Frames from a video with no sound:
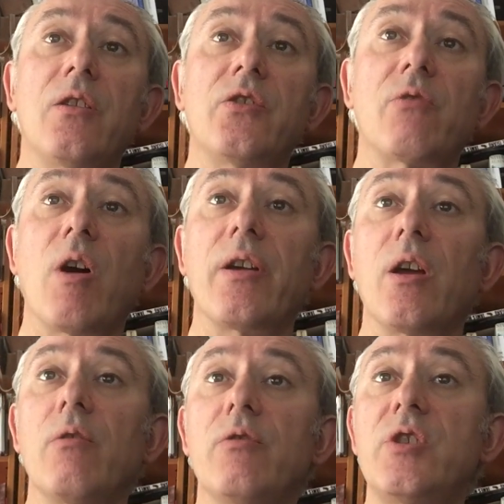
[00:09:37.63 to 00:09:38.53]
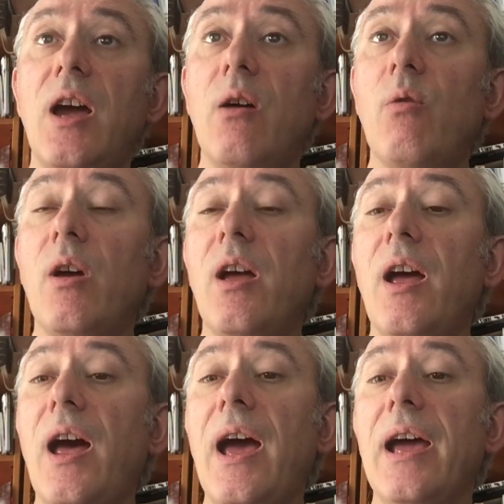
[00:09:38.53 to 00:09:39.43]
Gerardo Chow
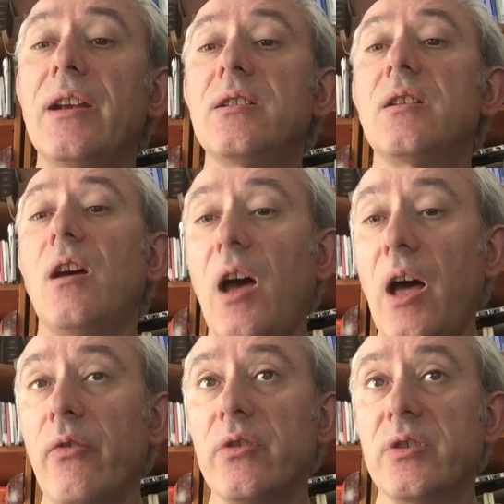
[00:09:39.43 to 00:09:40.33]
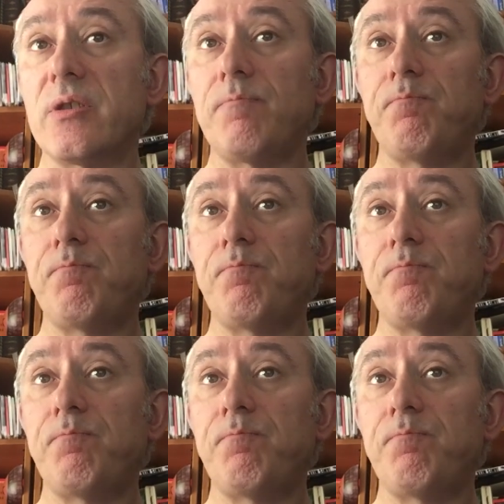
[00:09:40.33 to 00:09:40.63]
and others.